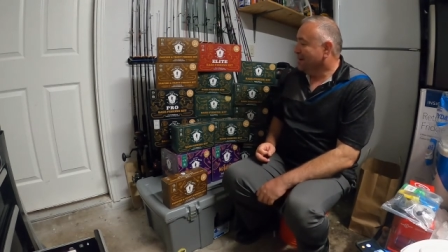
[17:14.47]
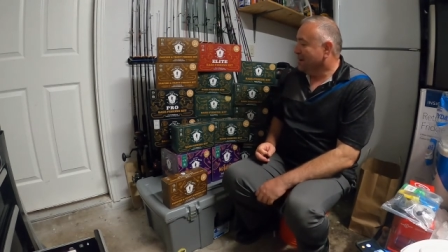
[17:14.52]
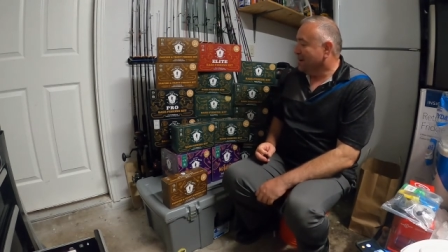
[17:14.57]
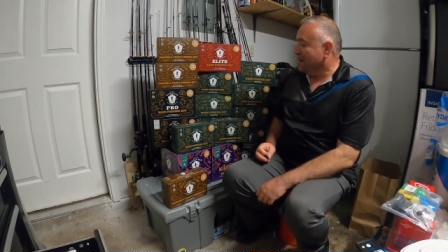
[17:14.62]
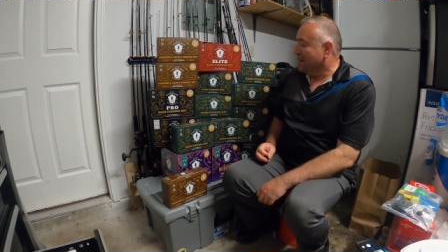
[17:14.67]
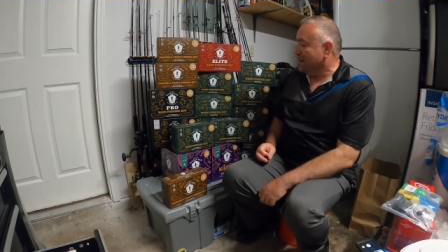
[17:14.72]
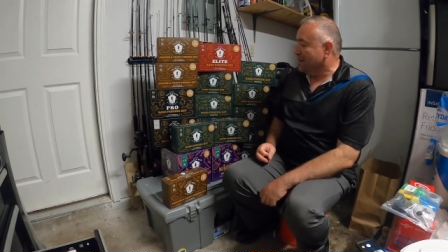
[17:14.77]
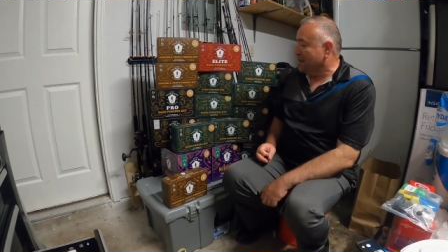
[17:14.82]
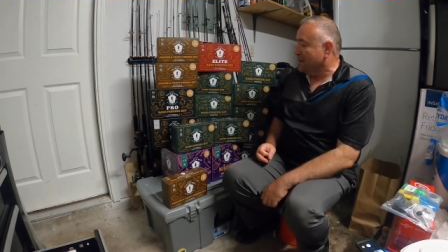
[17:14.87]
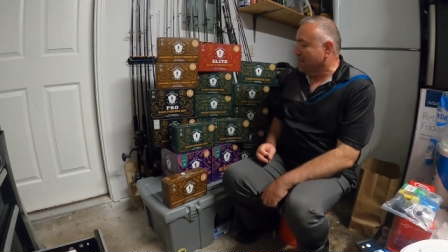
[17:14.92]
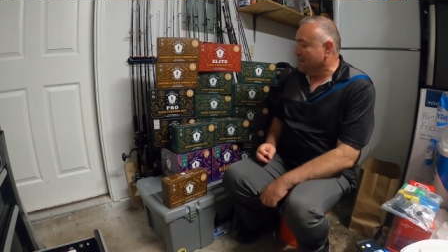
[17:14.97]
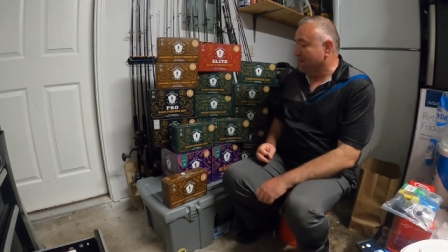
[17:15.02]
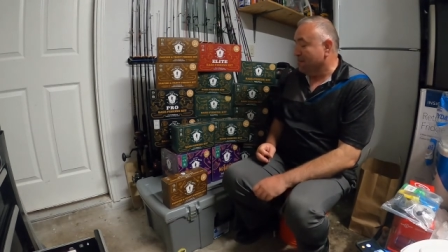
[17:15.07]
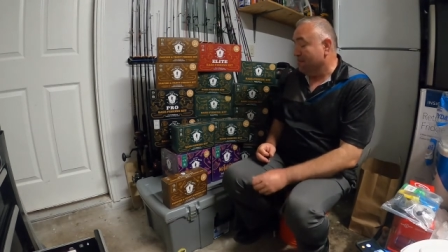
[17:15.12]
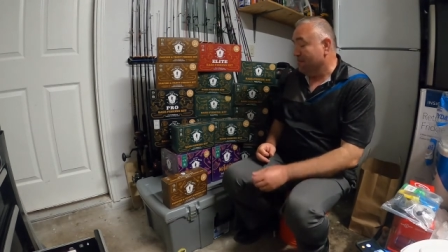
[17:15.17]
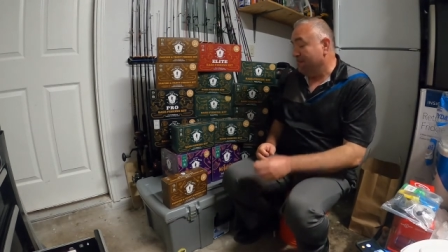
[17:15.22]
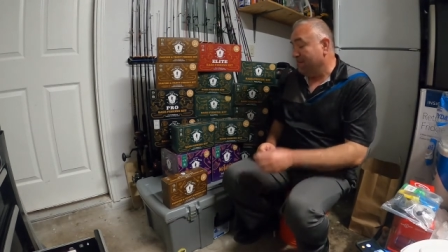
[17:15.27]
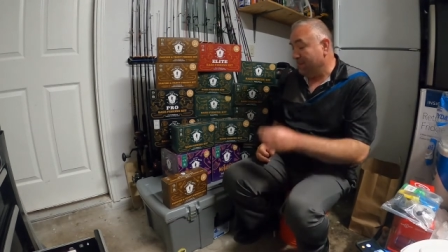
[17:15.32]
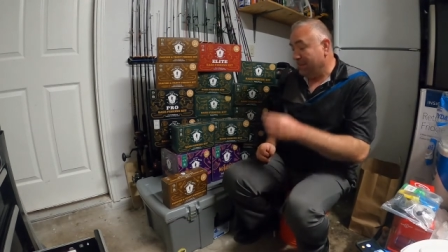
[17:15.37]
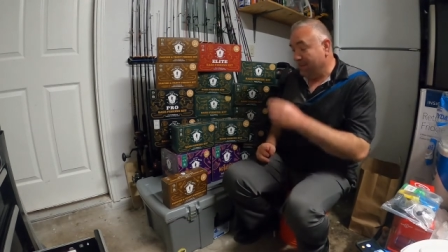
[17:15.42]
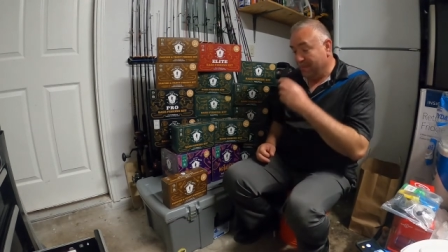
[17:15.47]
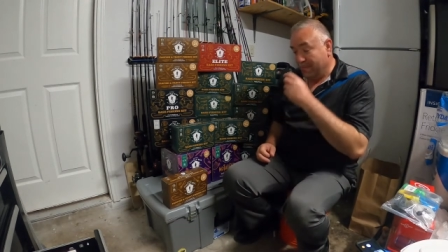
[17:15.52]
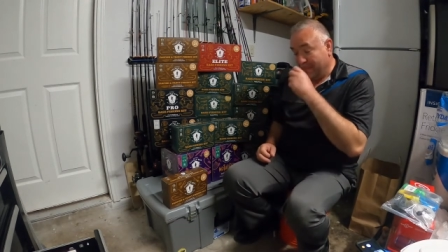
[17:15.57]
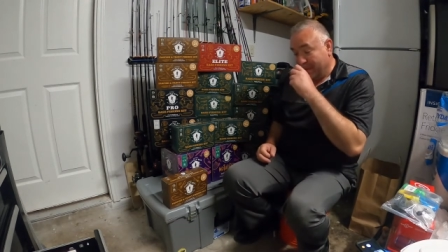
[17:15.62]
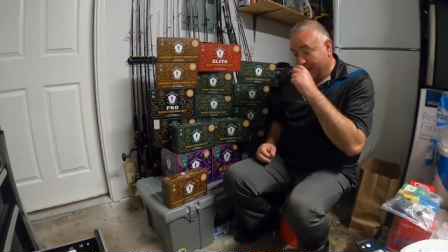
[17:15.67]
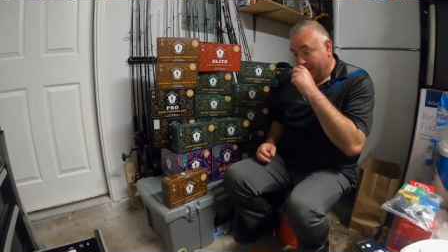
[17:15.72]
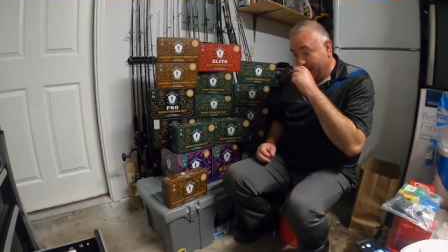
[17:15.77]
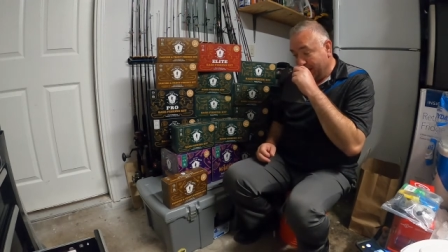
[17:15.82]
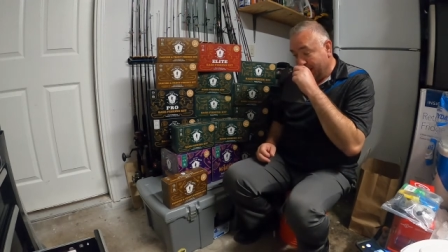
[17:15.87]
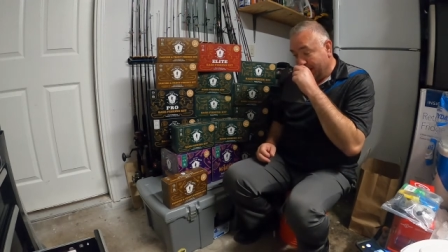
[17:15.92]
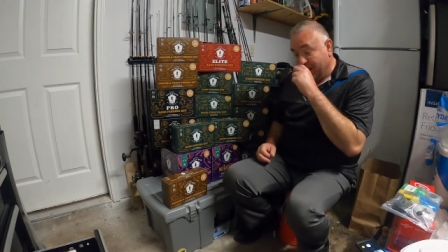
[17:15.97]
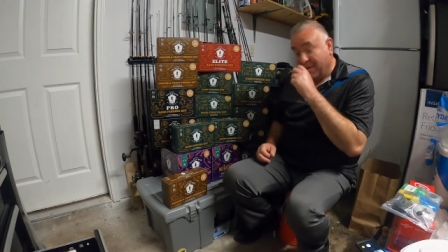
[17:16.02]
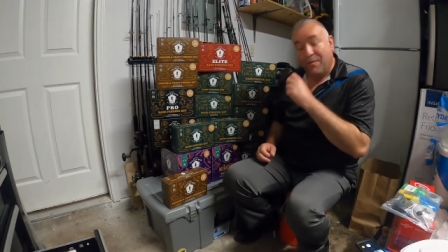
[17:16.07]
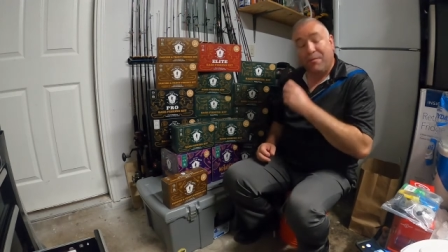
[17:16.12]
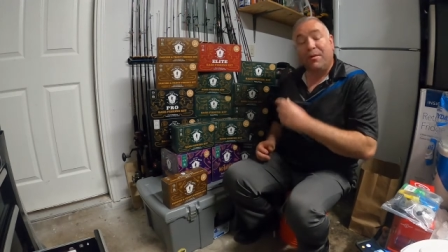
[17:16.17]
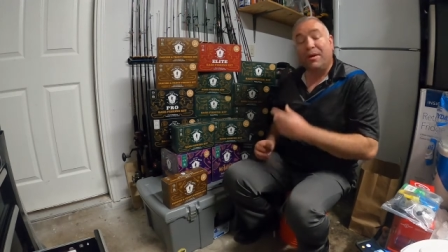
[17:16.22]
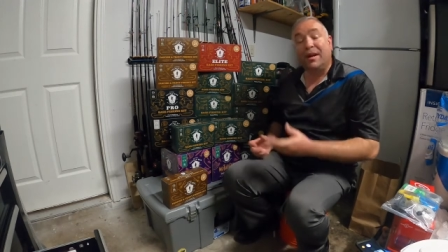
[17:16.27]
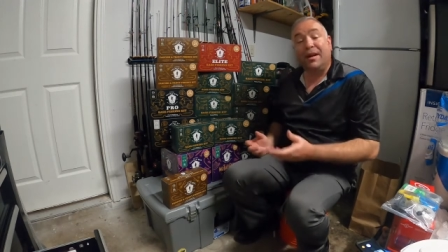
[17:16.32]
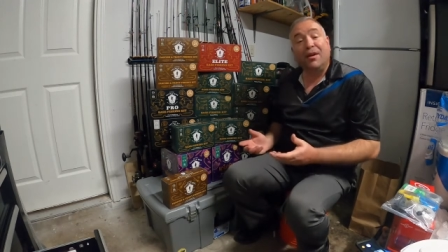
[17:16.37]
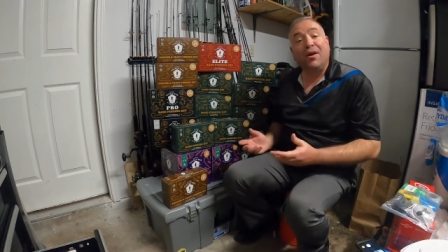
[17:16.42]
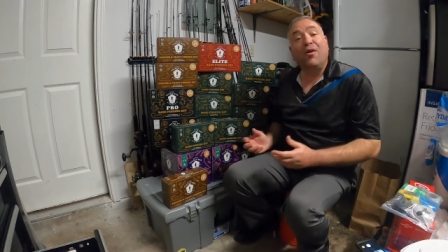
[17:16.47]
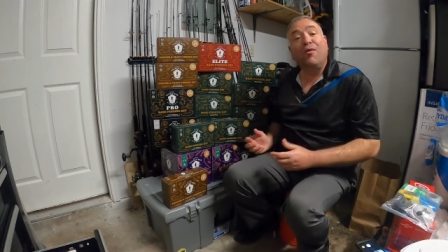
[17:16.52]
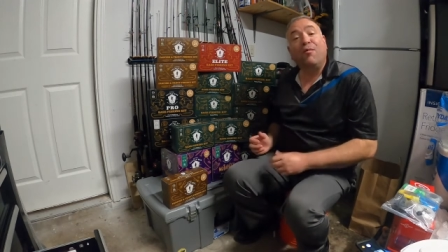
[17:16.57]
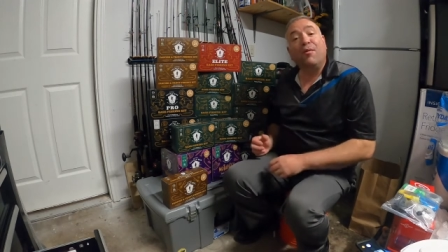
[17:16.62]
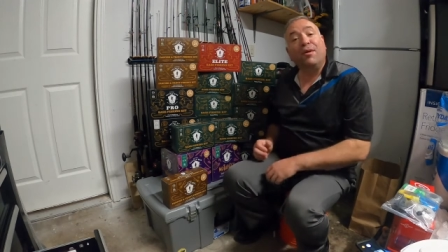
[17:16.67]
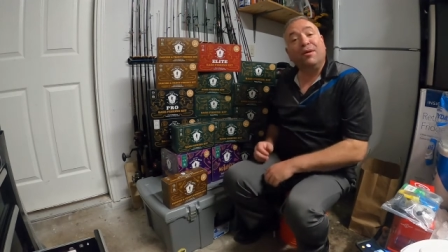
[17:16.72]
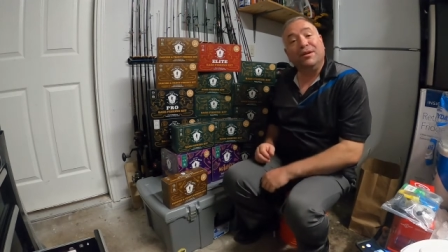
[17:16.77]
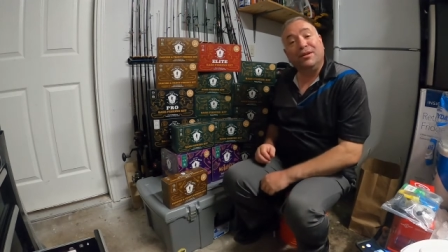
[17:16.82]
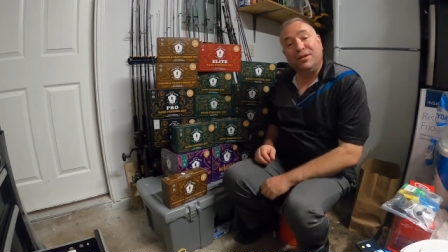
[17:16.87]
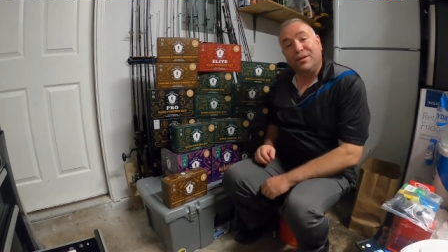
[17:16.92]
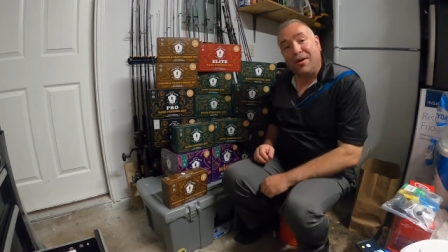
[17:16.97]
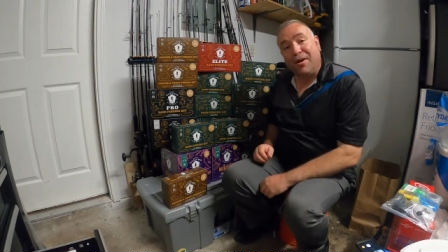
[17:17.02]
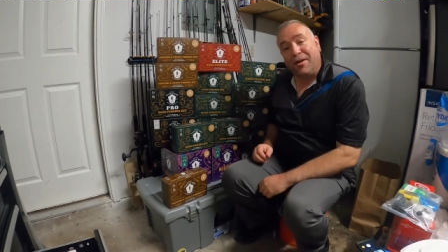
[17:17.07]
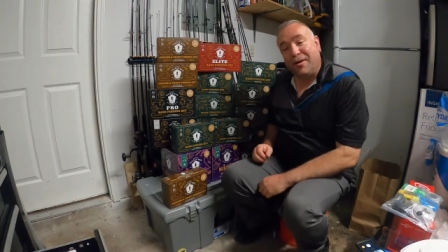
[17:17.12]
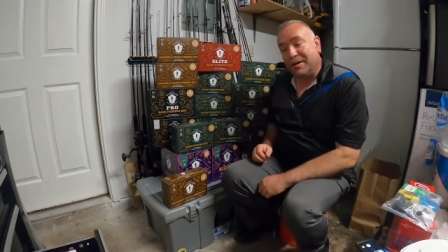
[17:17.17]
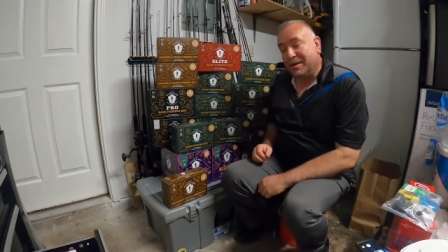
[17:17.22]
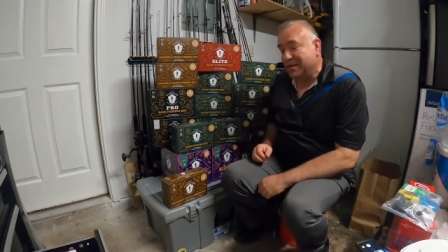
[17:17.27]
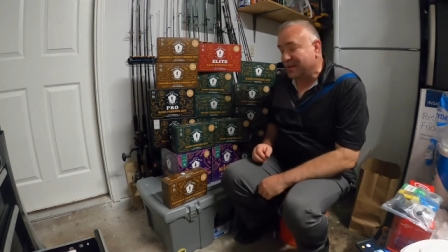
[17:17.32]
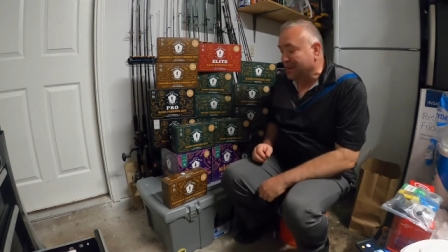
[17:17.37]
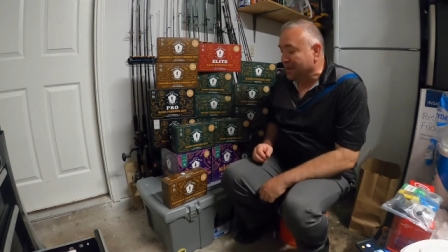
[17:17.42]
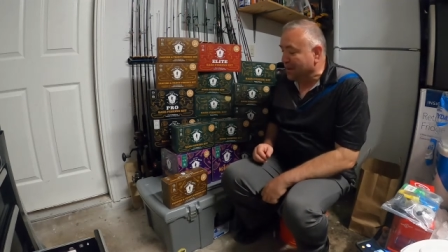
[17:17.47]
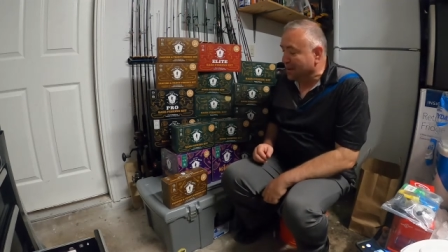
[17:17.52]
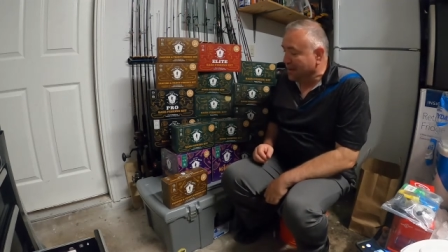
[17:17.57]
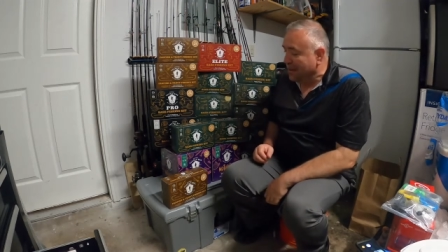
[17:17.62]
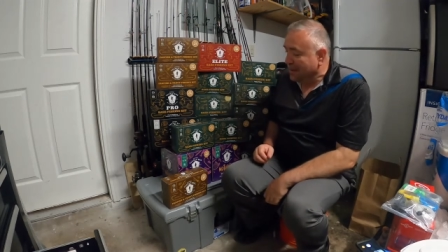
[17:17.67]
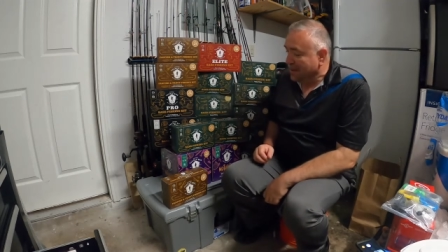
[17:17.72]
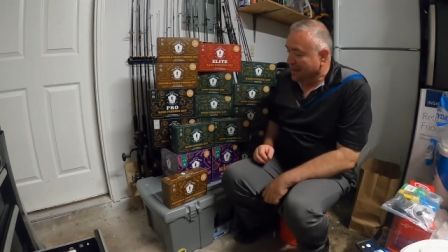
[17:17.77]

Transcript: um, yeah, I don't really know where to start, so